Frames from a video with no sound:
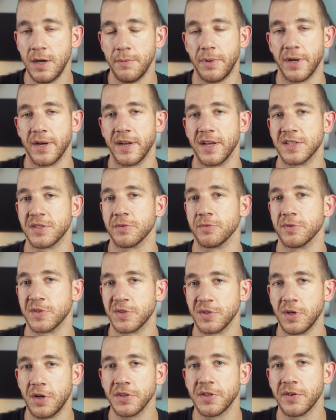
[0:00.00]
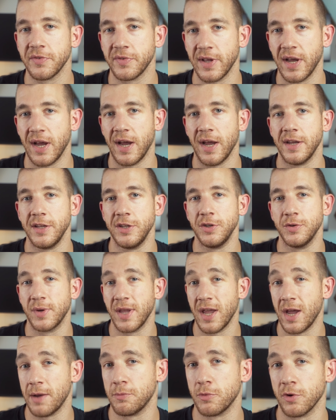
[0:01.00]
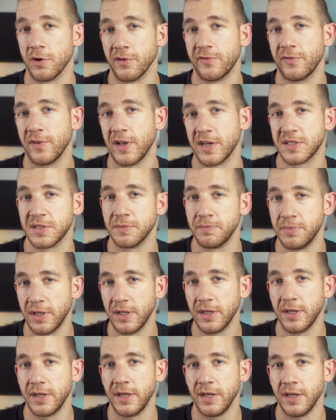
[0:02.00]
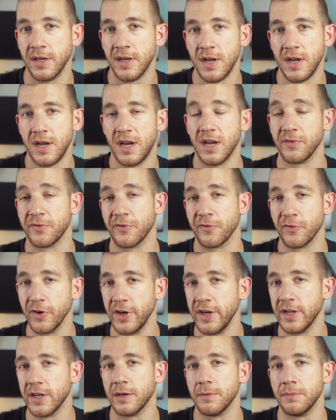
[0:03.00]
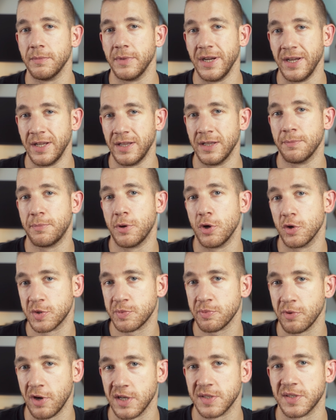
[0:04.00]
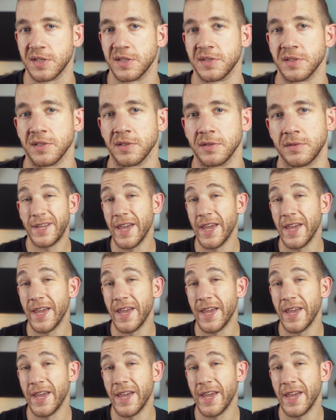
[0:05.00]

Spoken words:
but as a result of that, you get more flexibility and freedom in the post-processing.